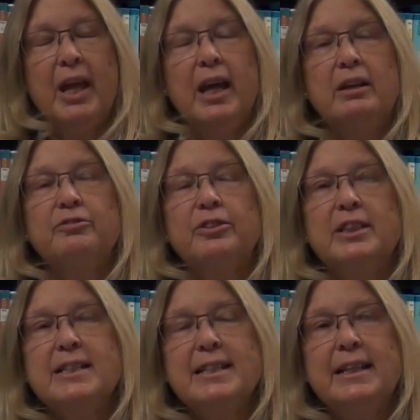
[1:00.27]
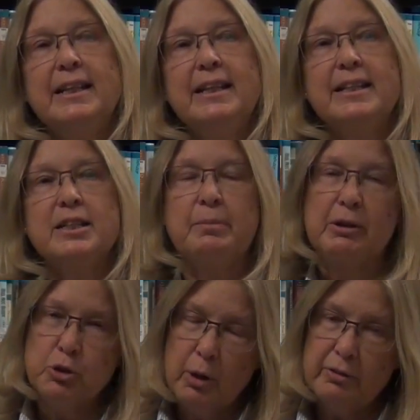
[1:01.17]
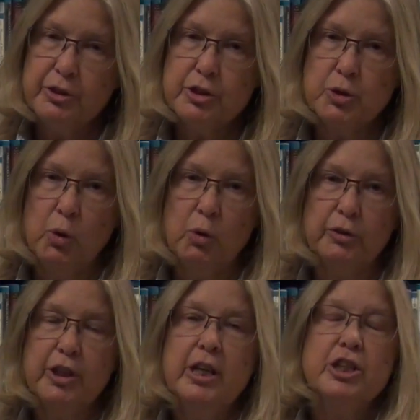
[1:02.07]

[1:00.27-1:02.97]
and Felicity is about 12 years old.